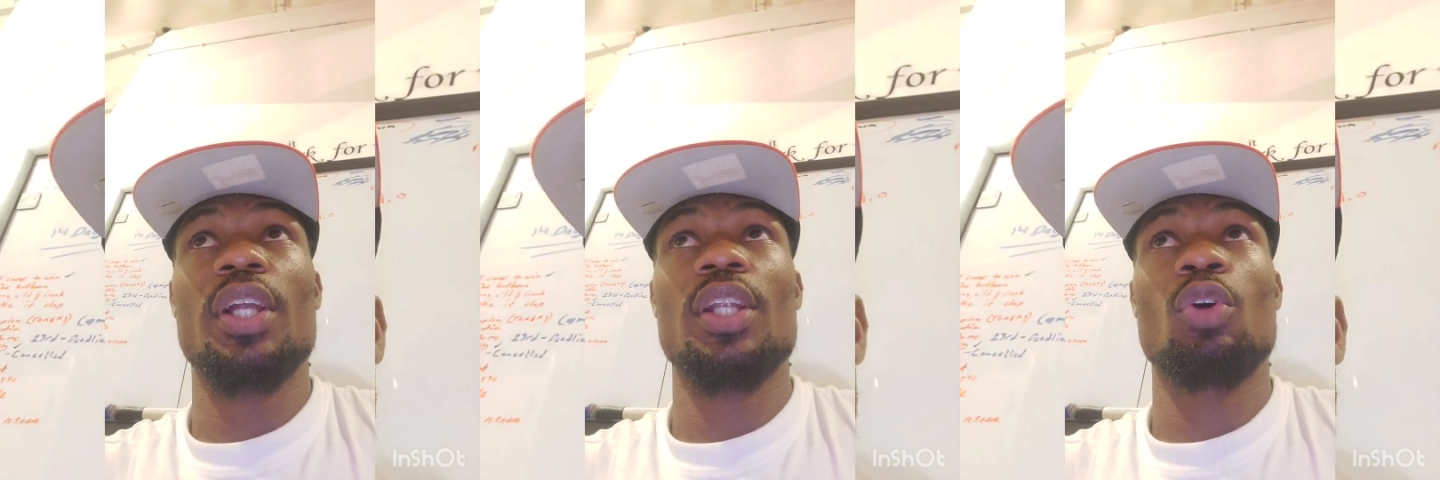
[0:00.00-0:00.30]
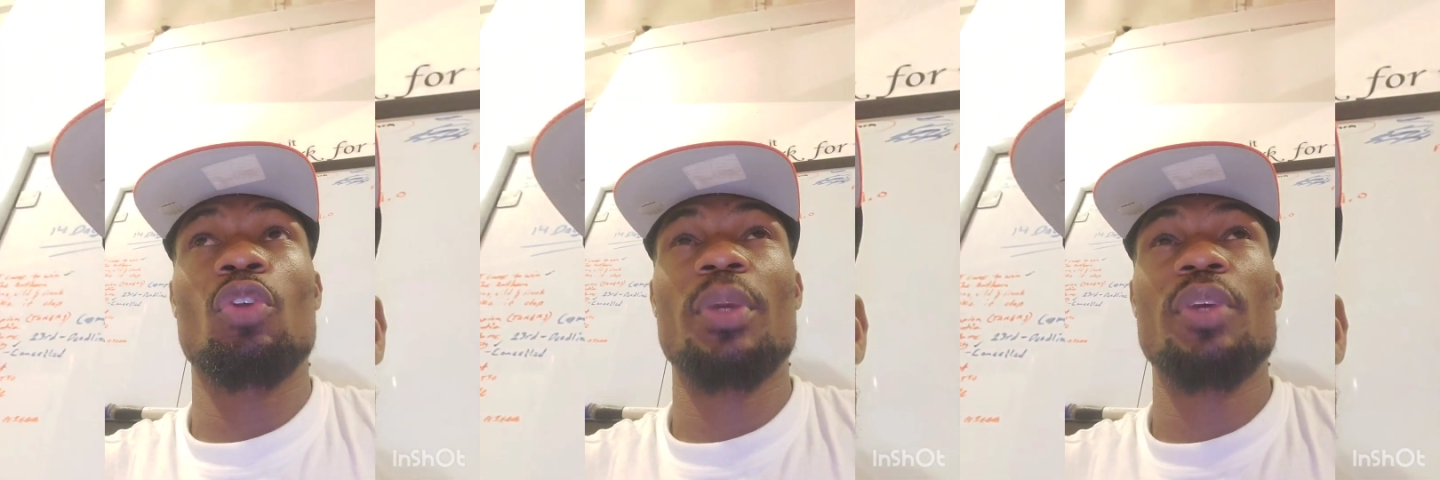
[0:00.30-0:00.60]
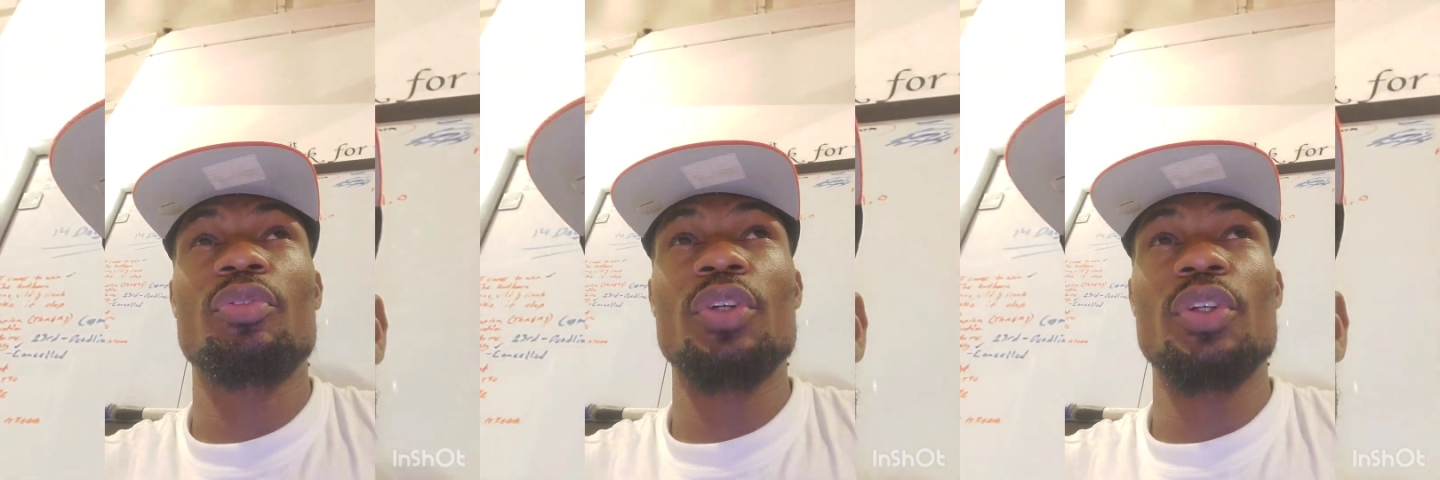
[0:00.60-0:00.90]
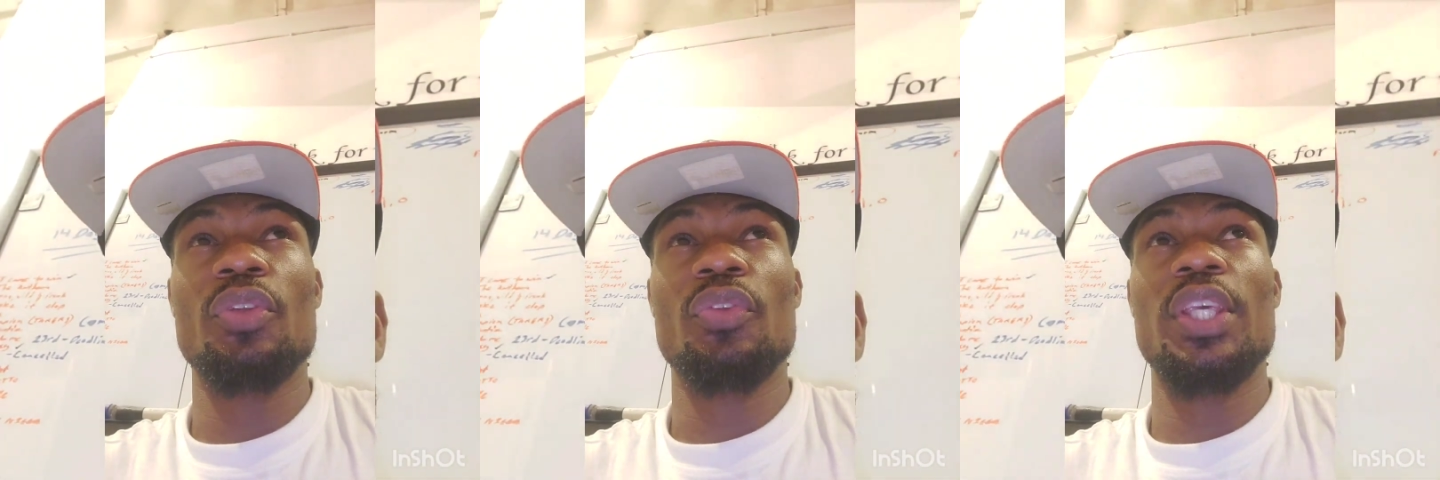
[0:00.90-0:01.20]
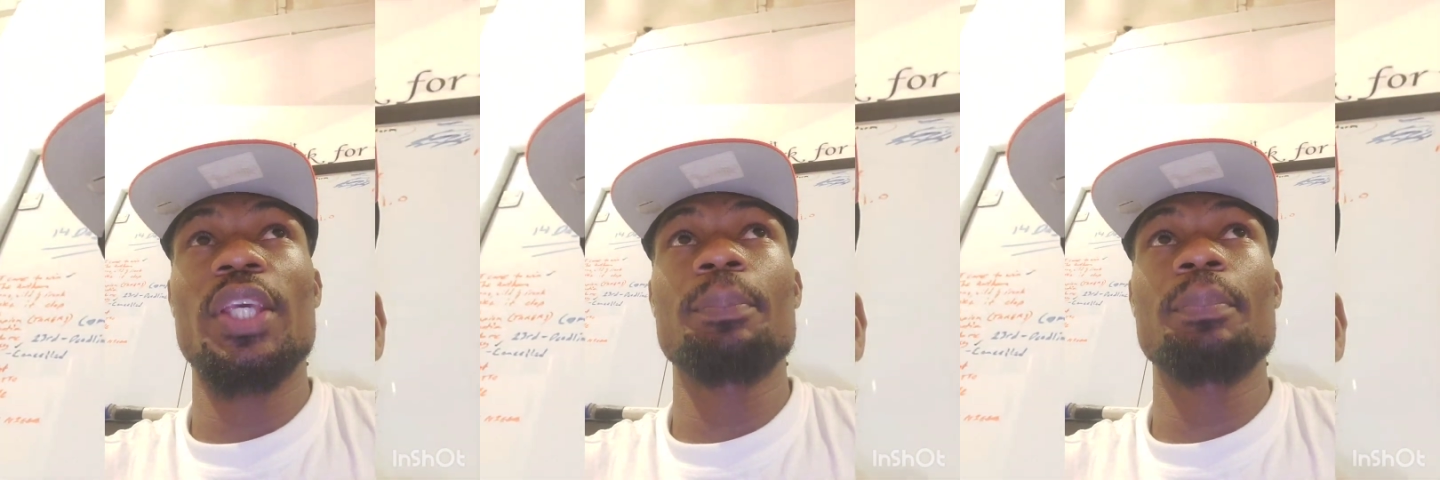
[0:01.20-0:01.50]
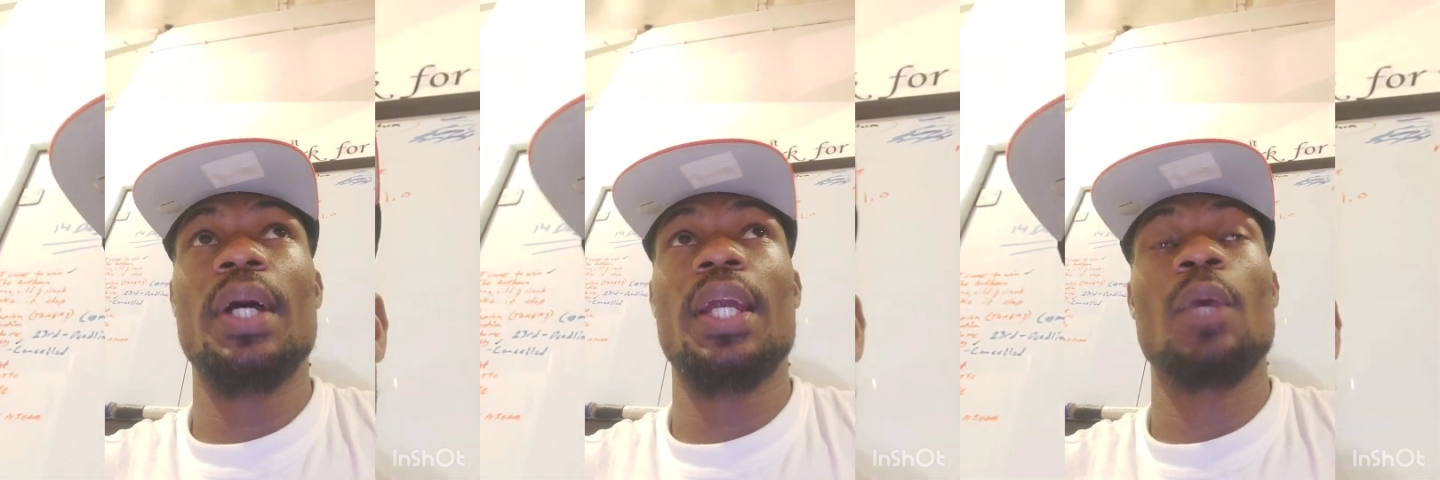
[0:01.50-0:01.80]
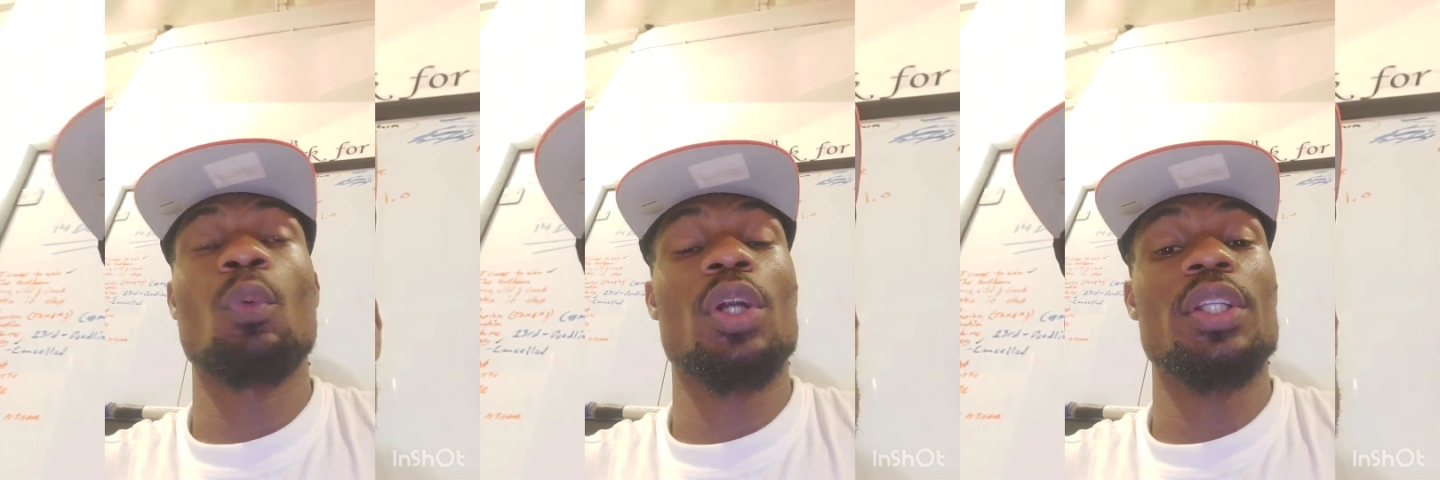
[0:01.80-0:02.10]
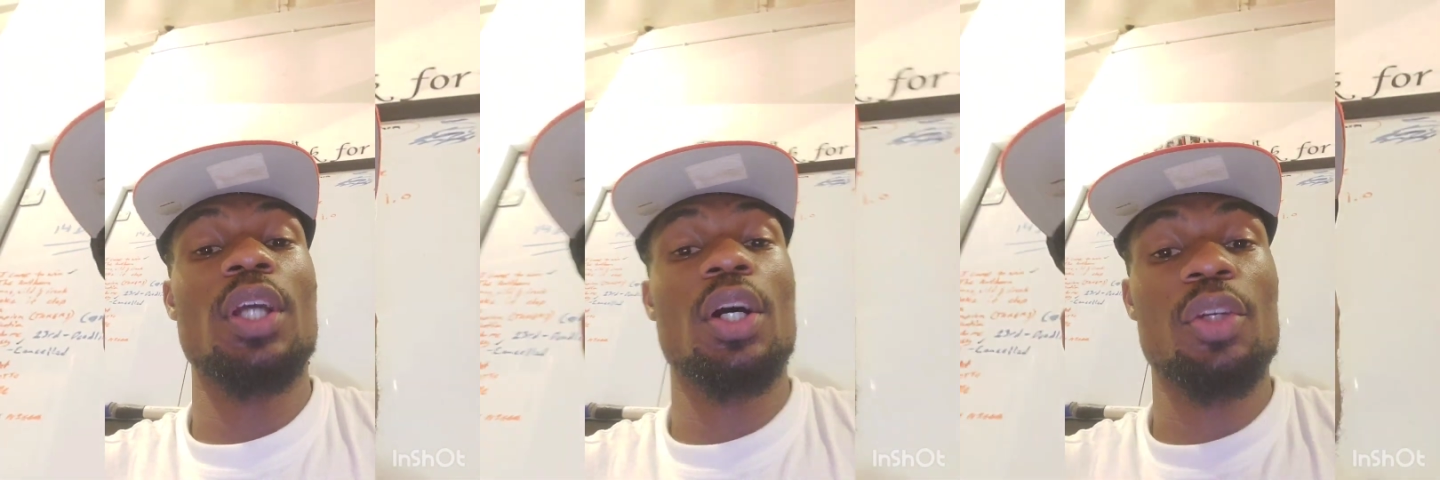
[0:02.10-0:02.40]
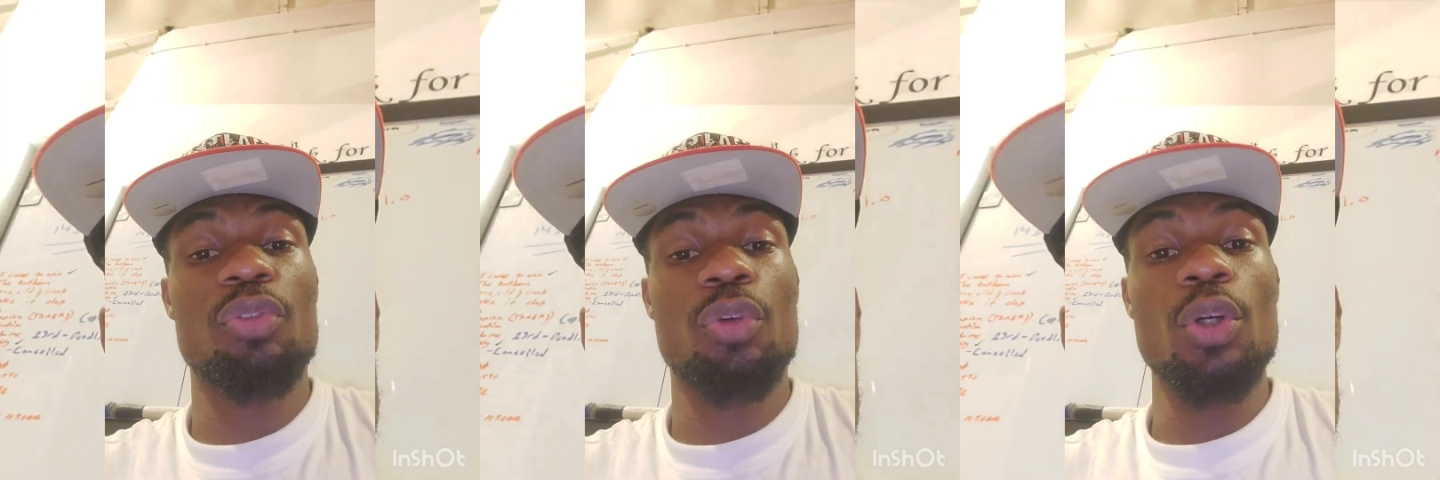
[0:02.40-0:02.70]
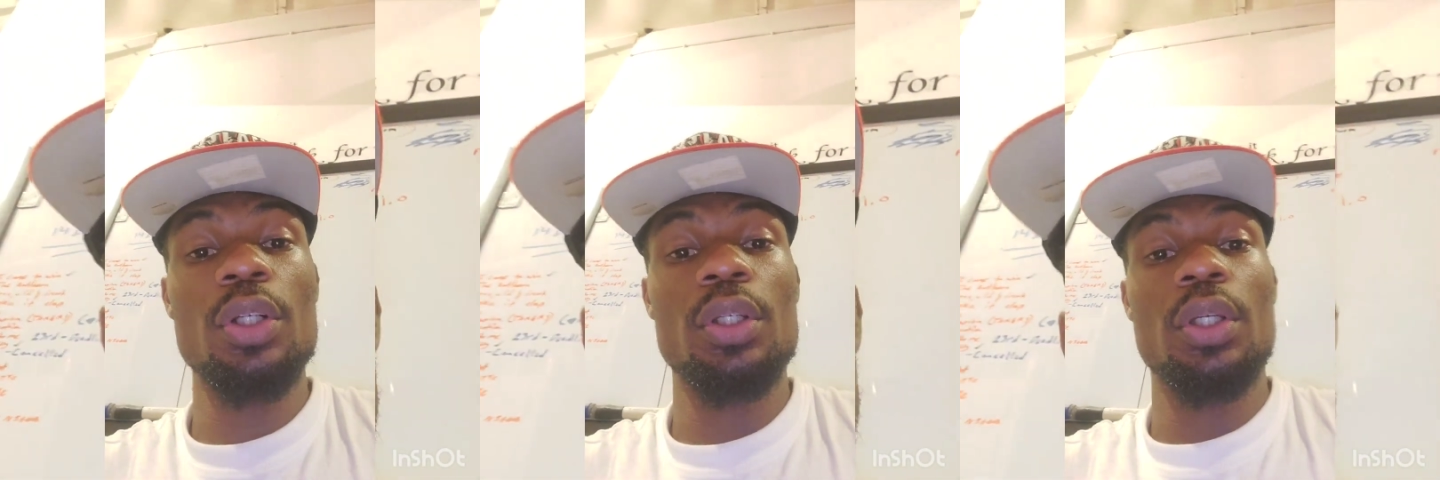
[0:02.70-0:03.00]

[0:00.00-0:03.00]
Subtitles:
I lost my first game and I won the other 4.